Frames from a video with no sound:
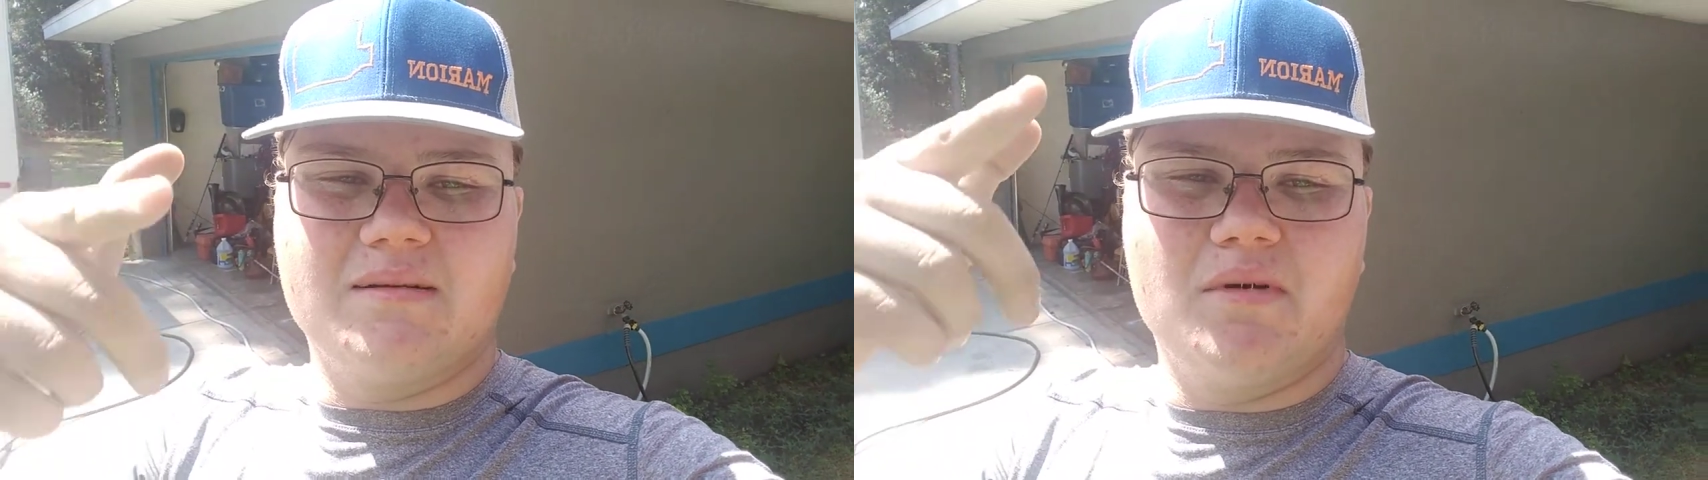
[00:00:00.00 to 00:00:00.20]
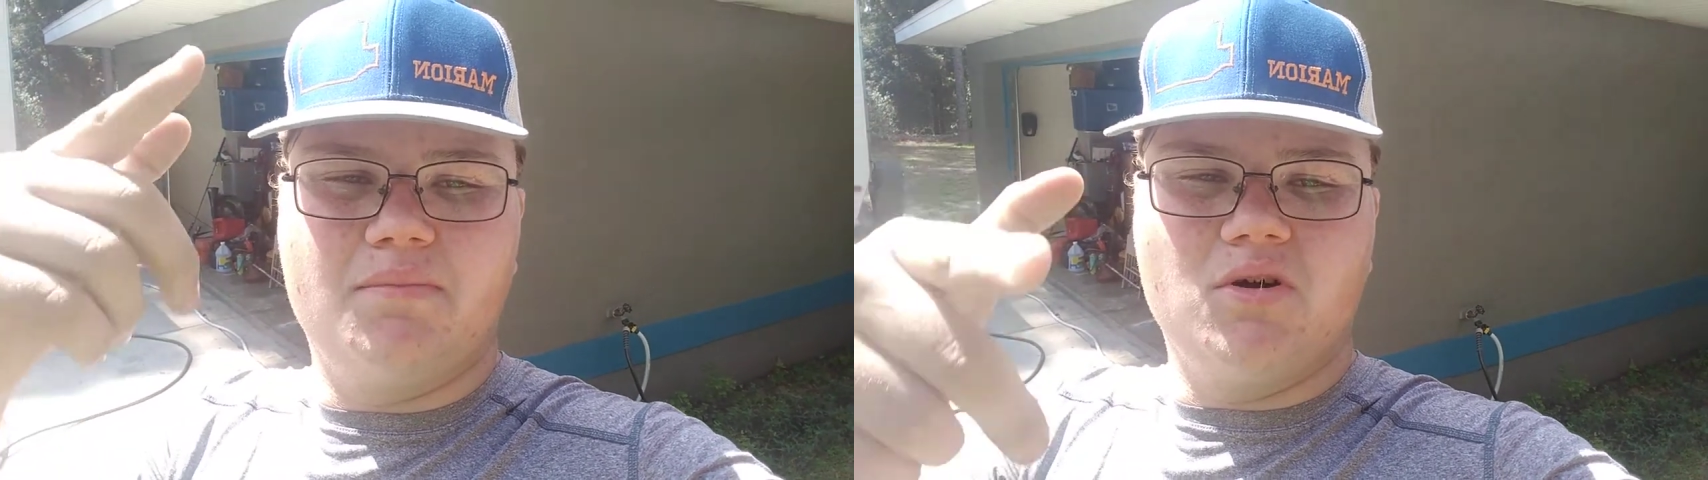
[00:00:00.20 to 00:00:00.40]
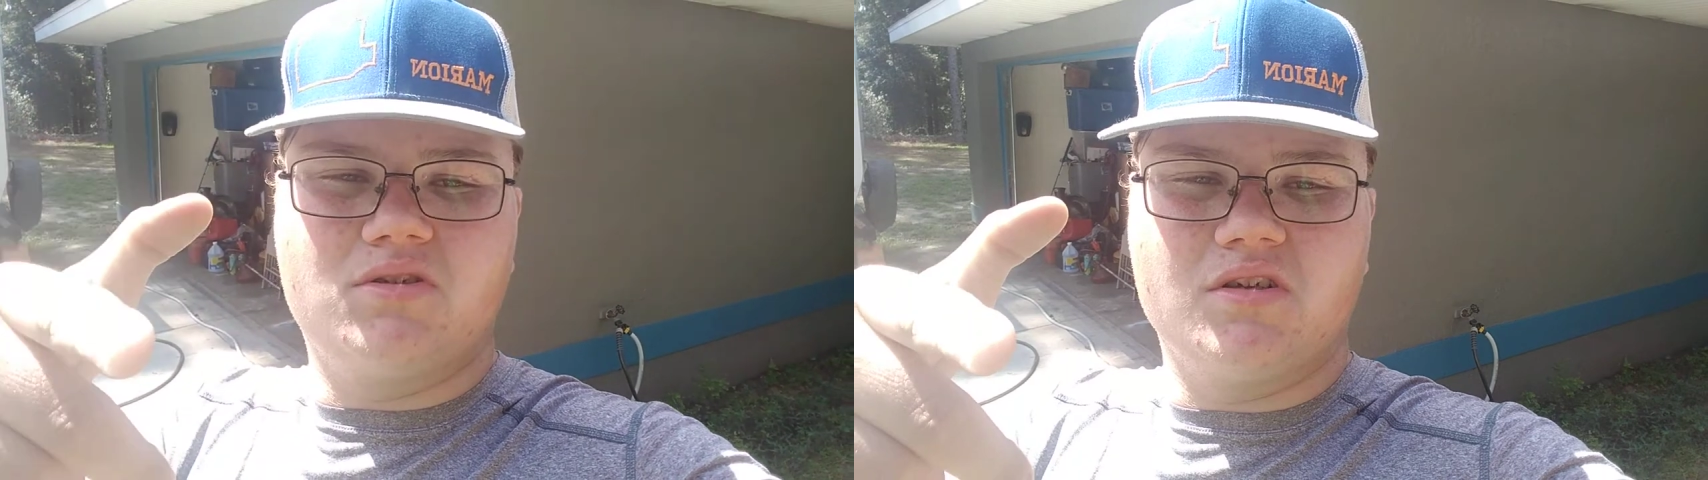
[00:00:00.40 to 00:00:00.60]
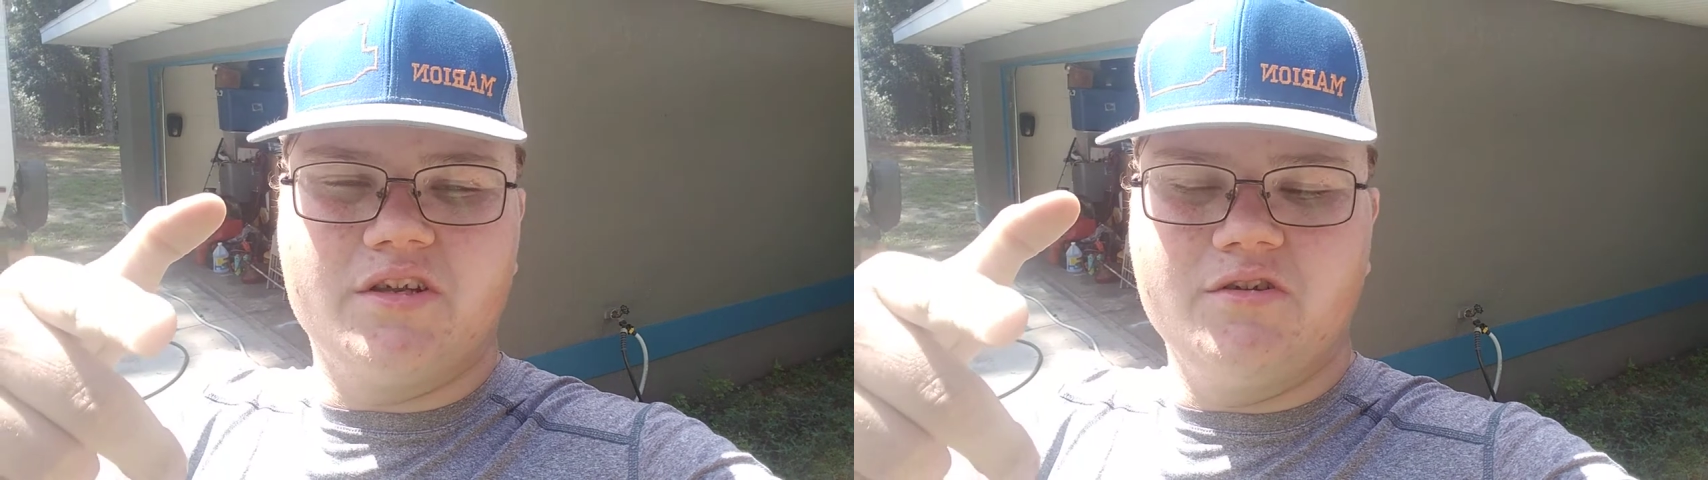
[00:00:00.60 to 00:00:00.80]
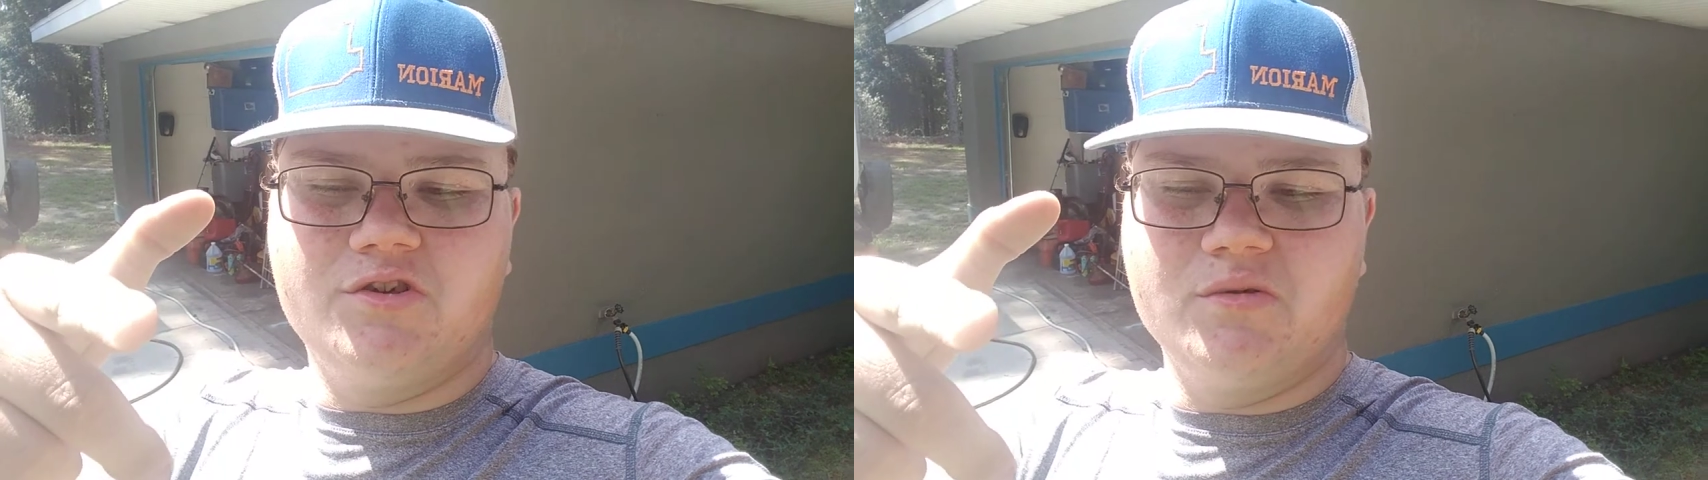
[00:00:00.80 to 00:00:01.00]

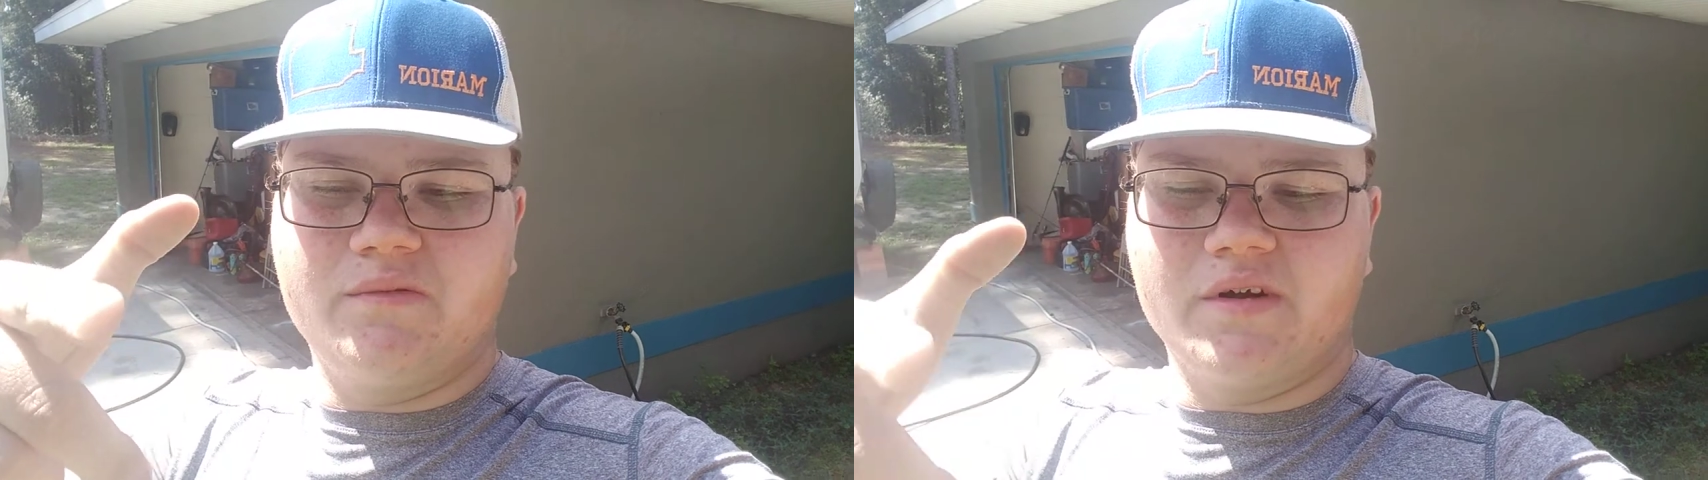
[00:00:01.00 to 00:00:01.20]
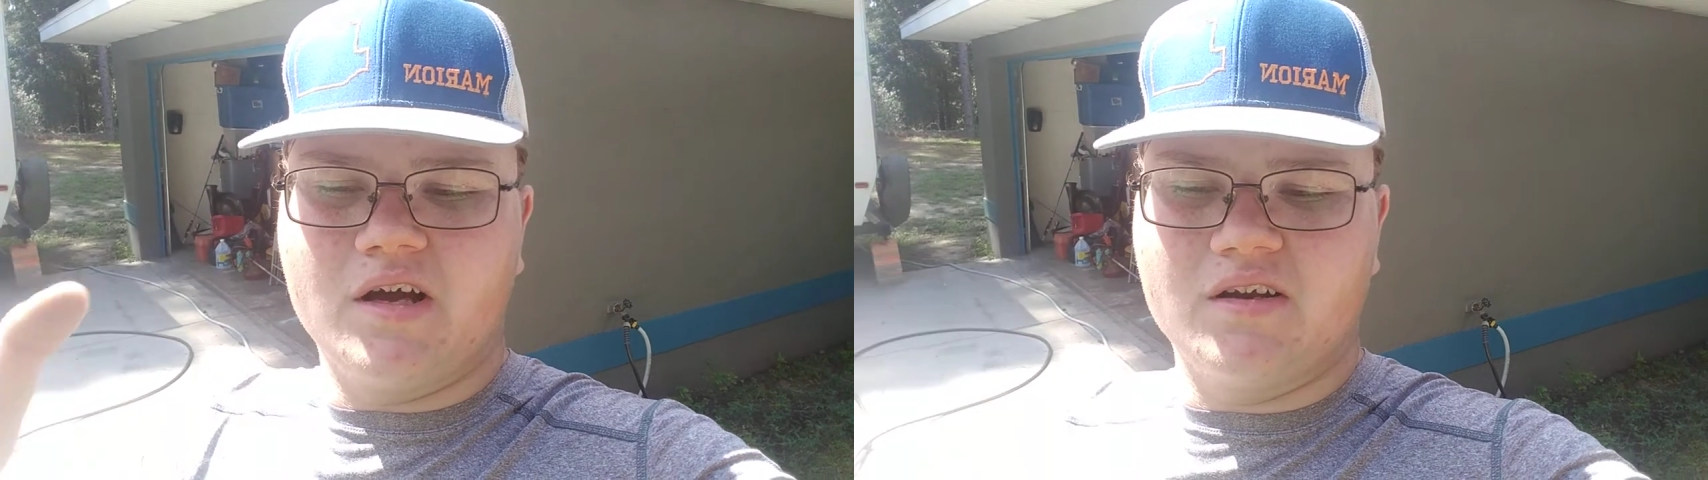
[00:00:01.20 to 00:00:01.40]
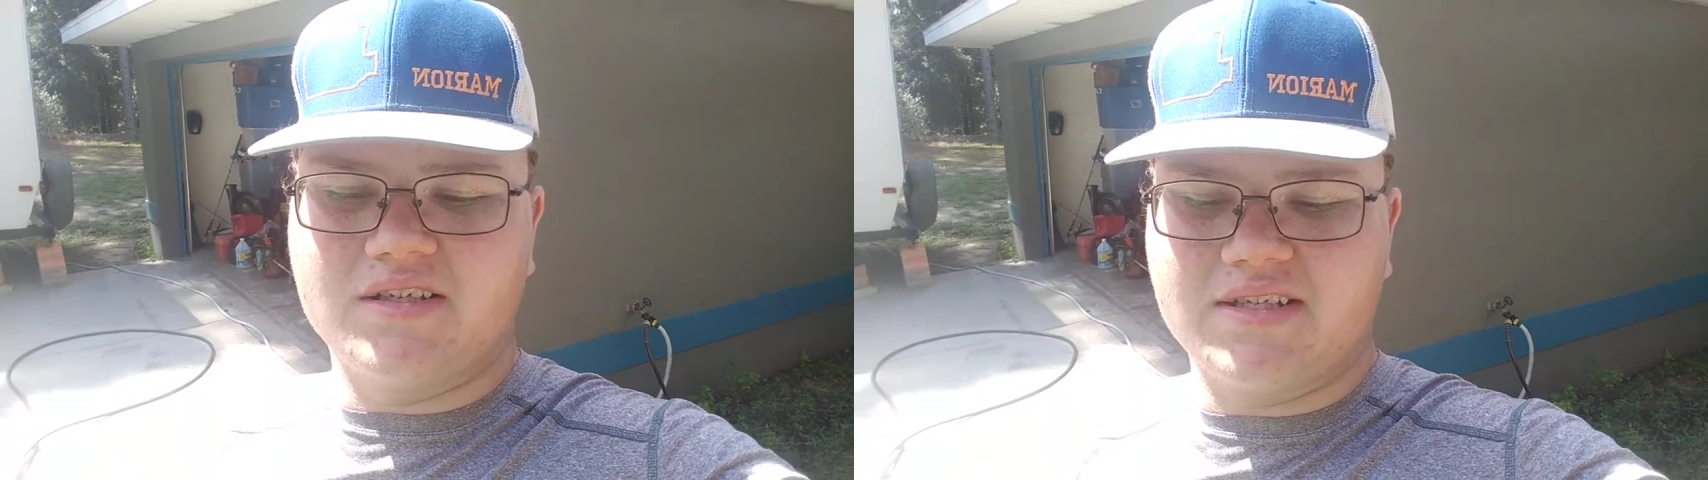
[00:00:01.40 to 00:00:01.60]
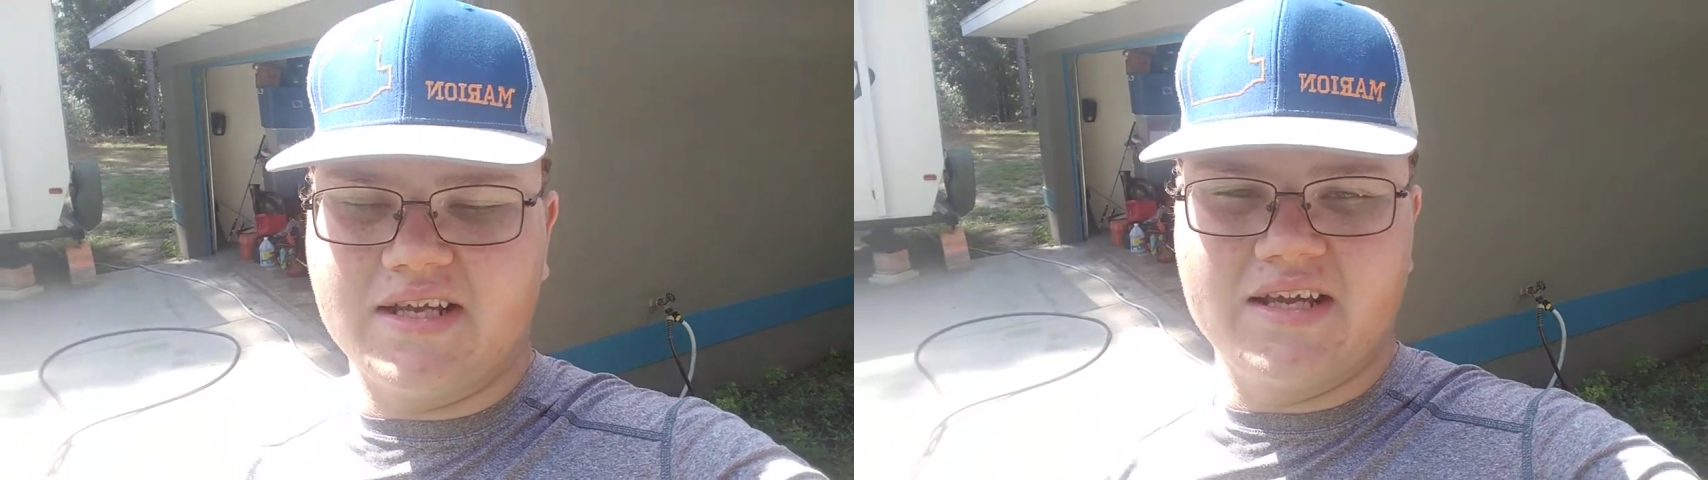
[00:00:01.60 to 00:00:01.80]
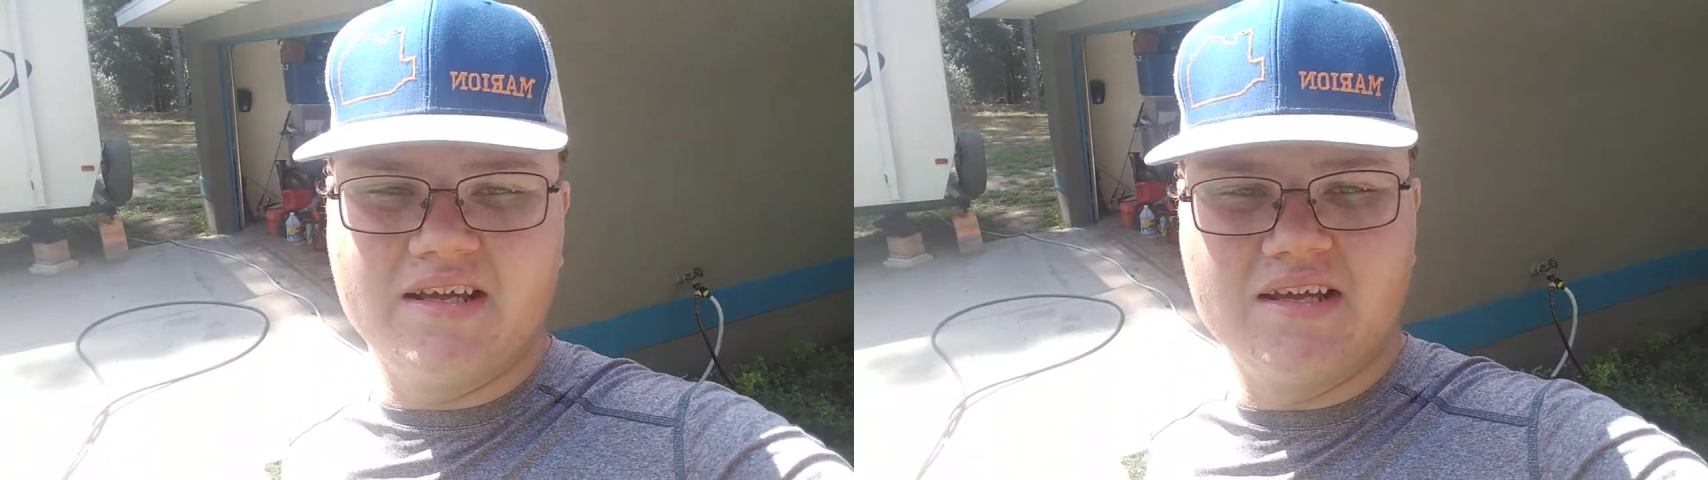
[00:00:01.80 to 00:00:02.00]
YouTube for y'all to see.